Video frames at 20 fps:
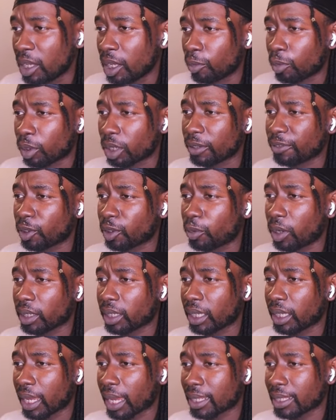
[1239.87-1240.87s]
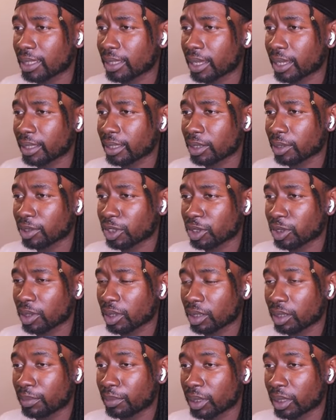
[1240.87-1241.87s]
What if Kawaki has Ninetales
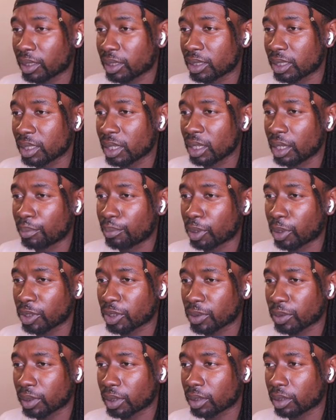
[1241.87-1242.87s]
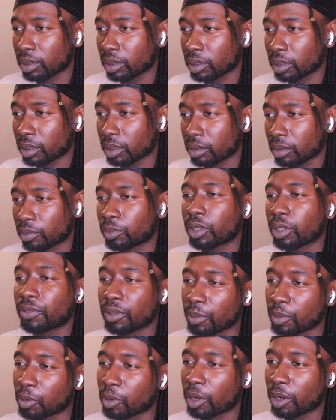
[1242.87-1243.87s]
chakra because Boruto and... What if
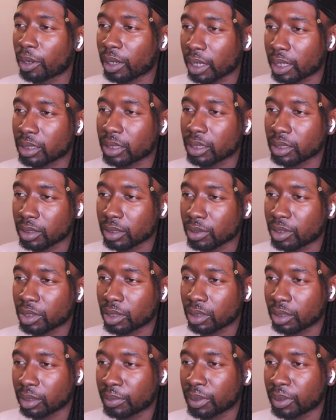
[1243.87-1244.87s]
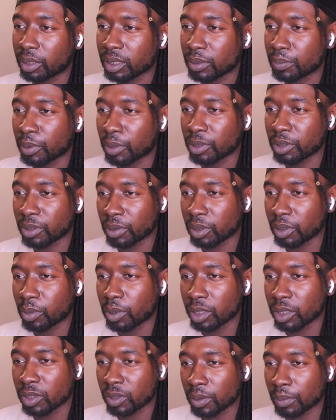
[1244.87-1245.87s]
Himawari has Ninetales chakra because Boruto and
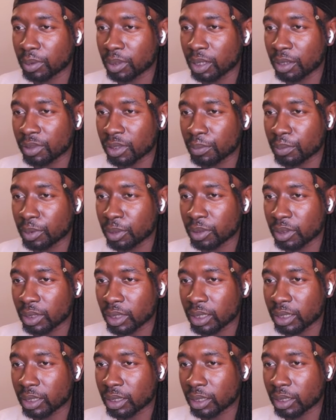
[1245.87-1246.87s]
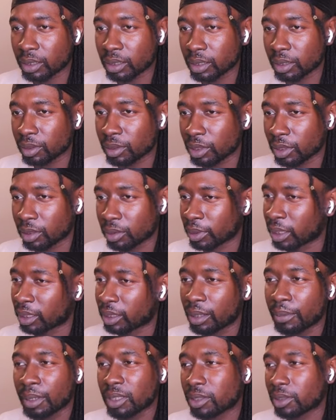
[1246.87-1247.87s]
Kawaki swapped lives and Boruto has Ninetales chakra? Wait,
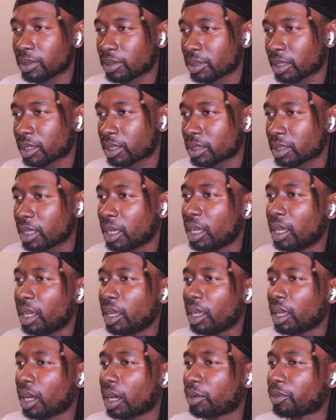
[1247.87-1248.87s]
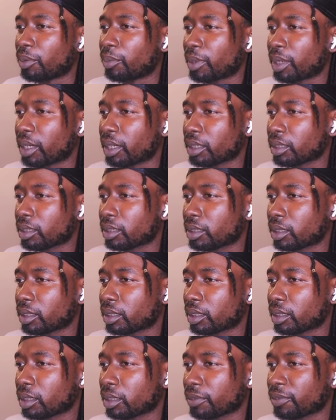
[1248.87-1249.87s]
that makes no sense. A
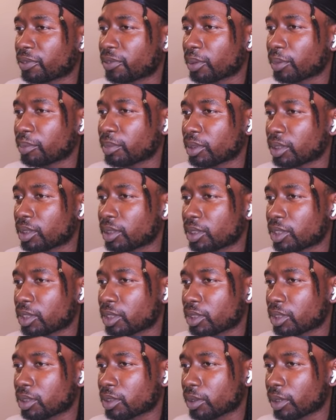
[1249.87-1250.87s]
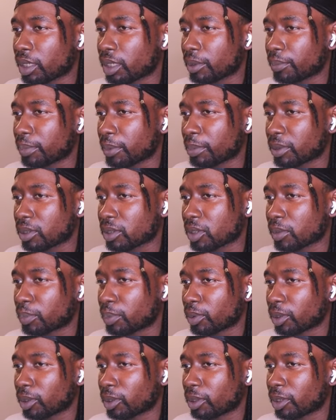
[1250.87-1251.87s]
reminder from the tree, people to
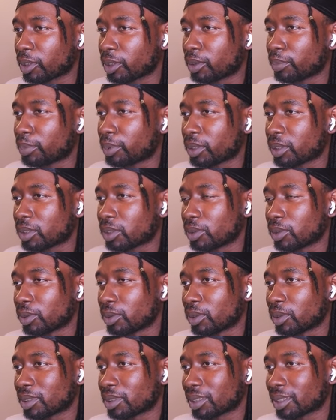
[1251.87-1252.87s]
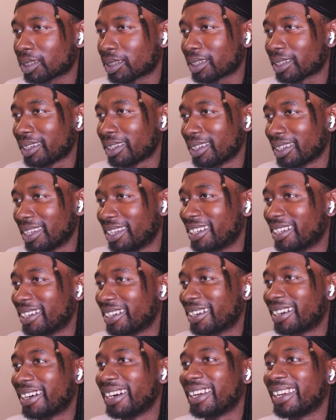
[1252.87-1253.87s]
support your local bookstores. Okay, all
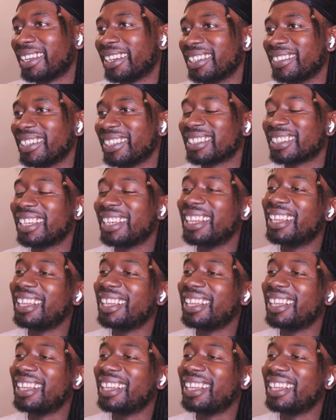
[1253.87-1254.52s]
right, anyways.